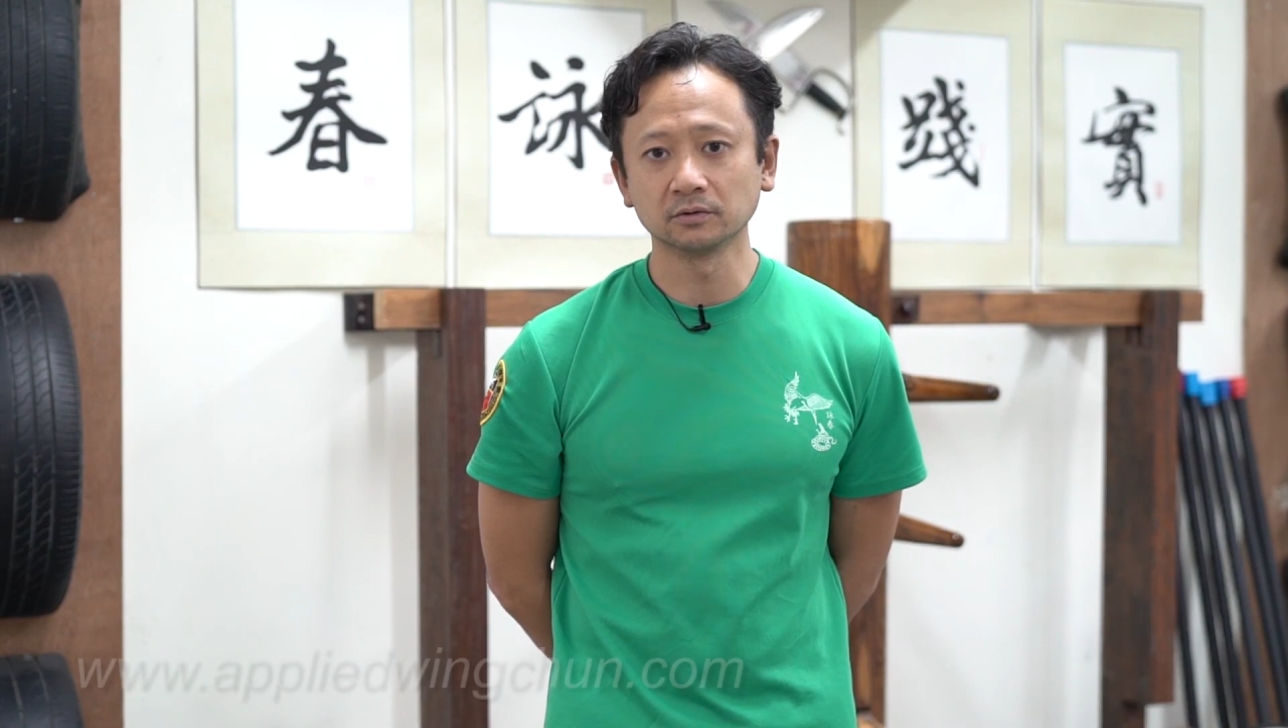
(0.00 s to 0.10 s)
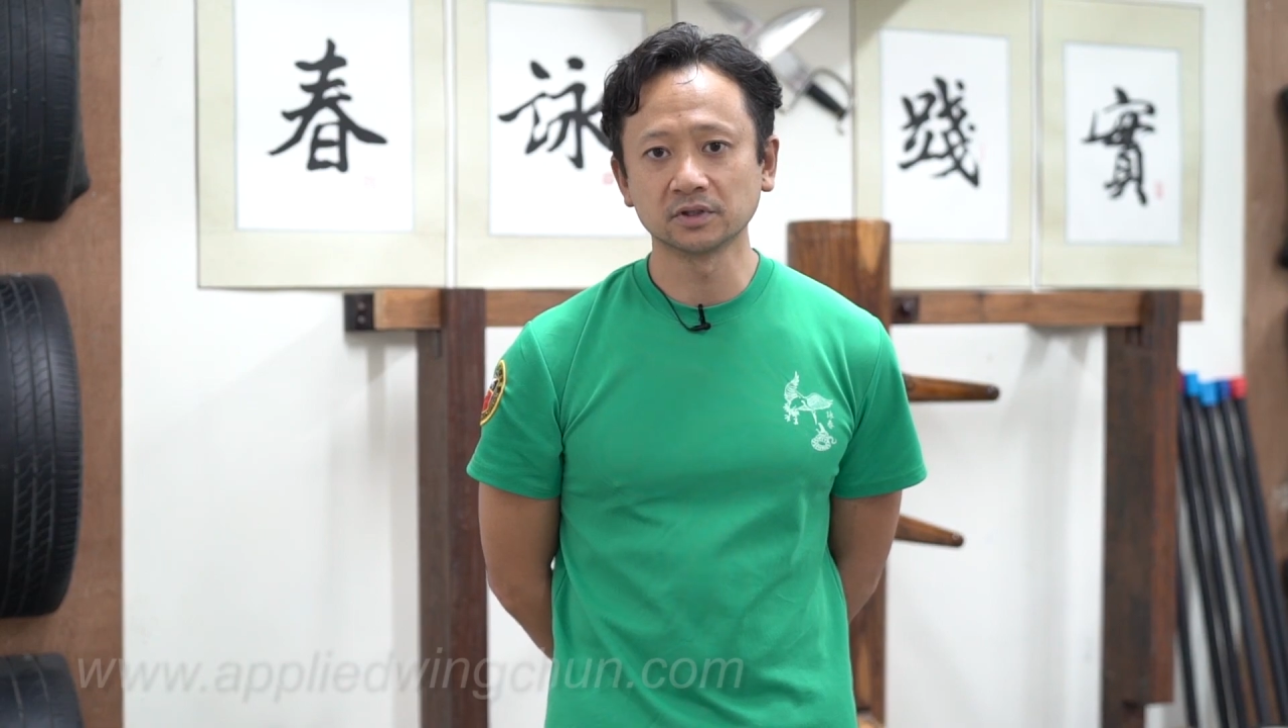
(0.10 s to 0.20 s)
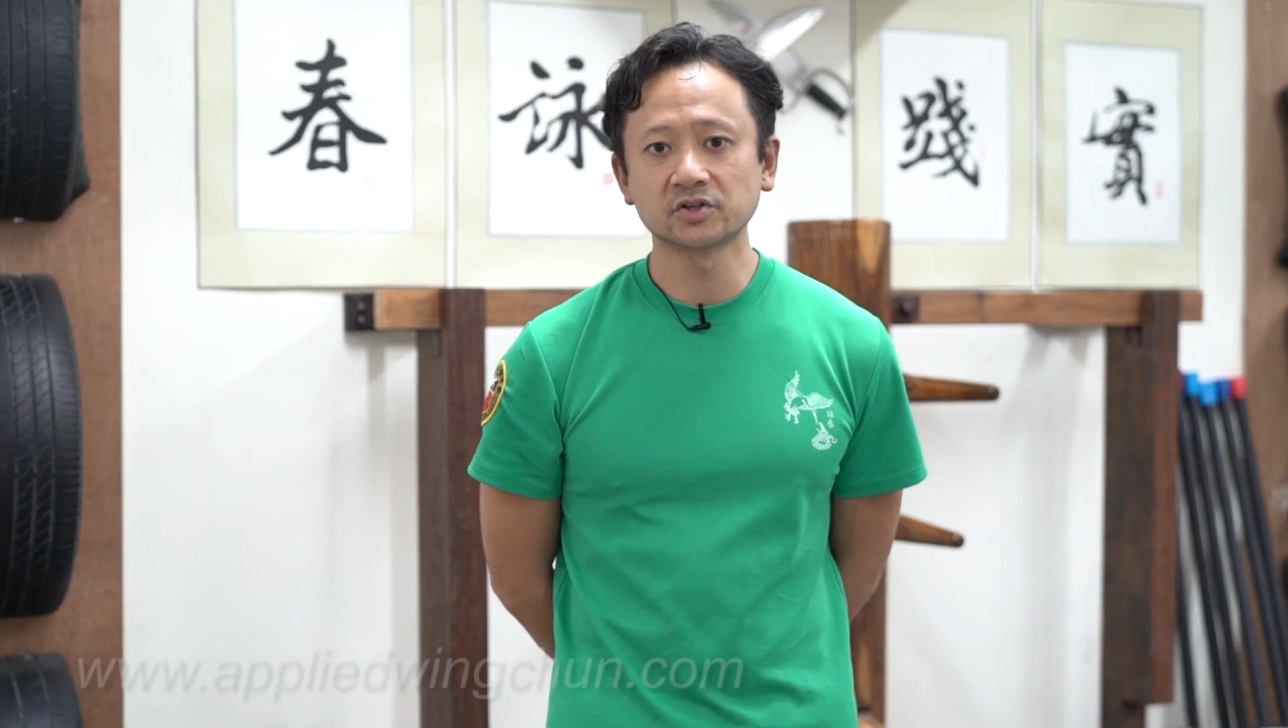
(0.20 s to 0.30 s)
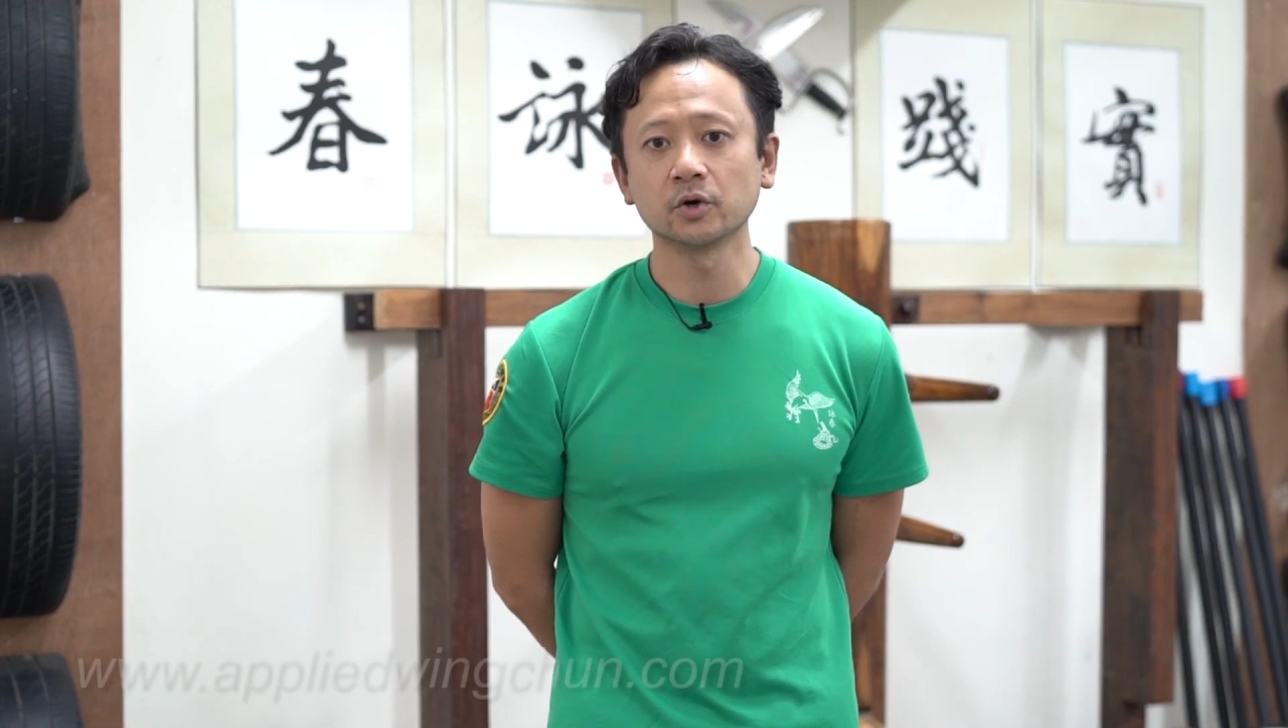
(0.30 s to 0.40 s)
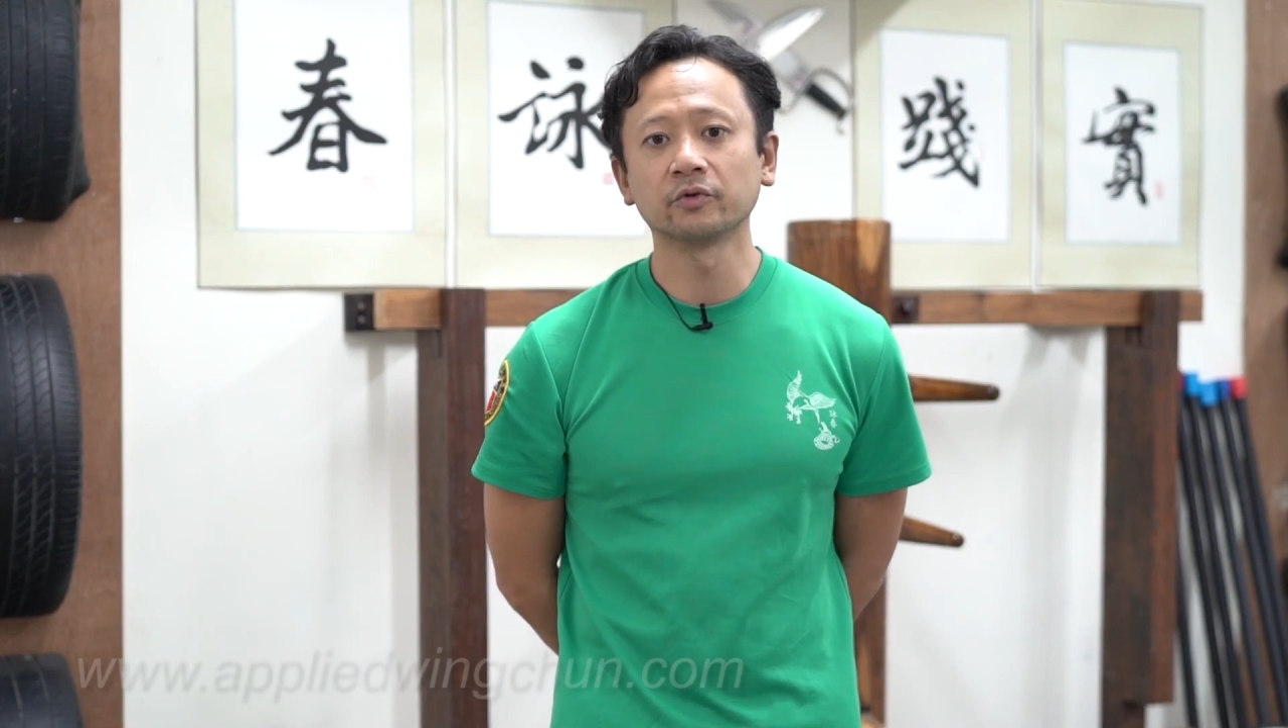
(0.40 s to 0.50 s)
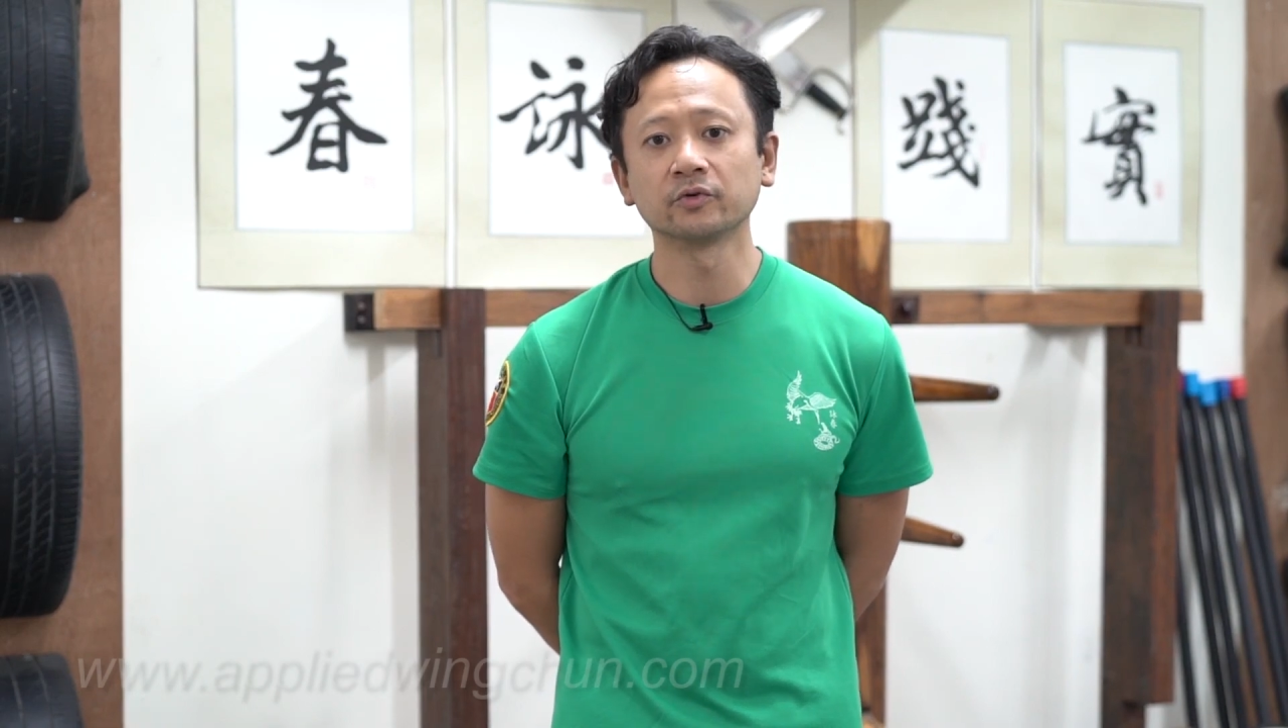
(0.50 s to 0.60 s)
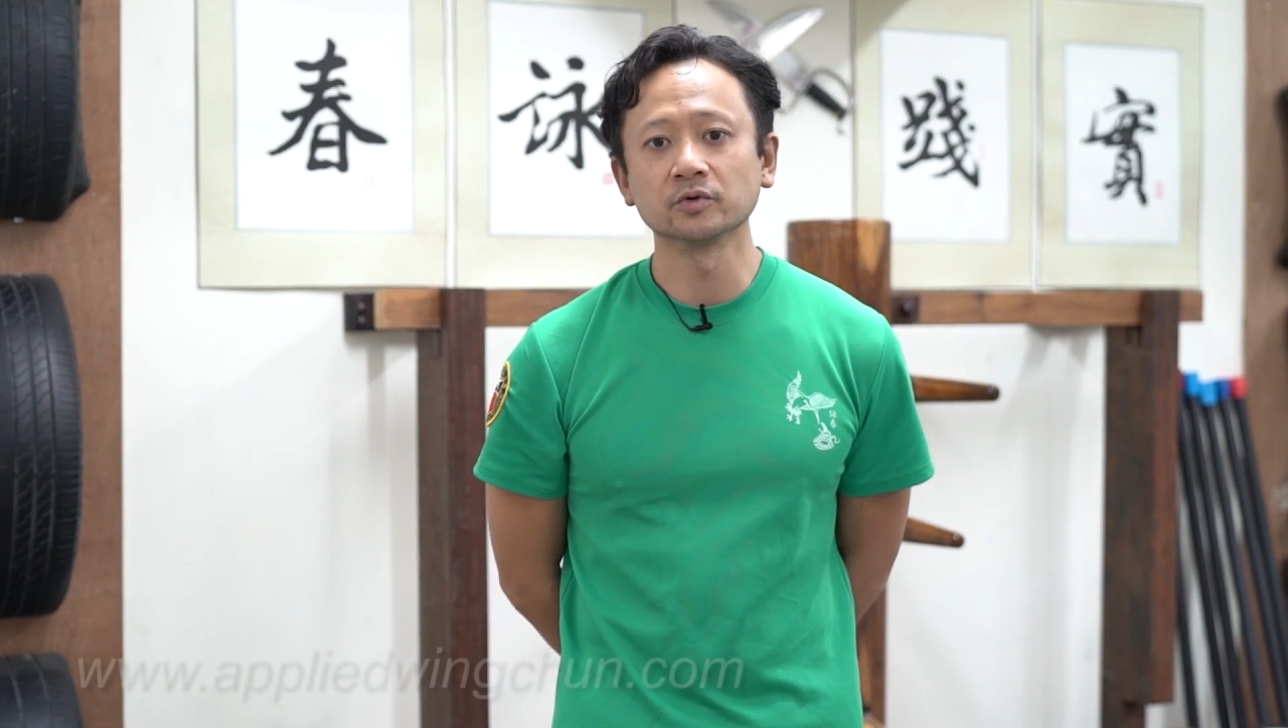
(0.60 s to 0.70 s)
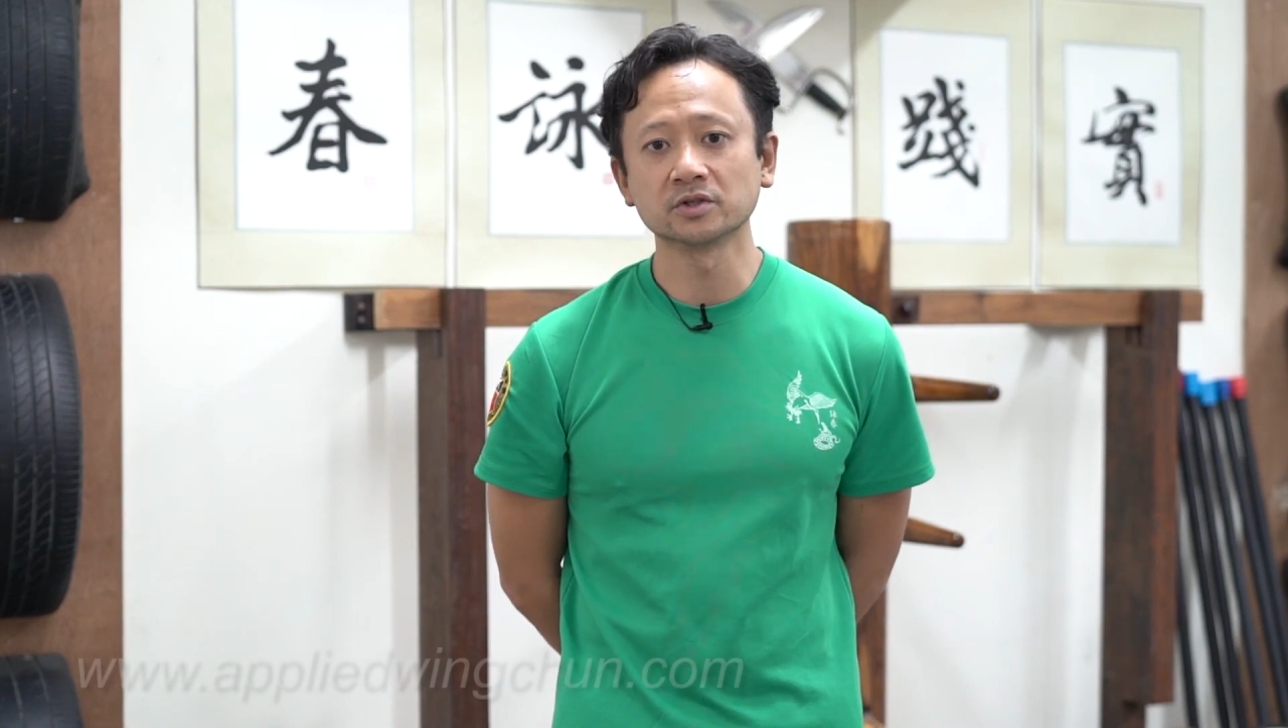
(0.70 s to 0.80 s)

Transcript: let's go through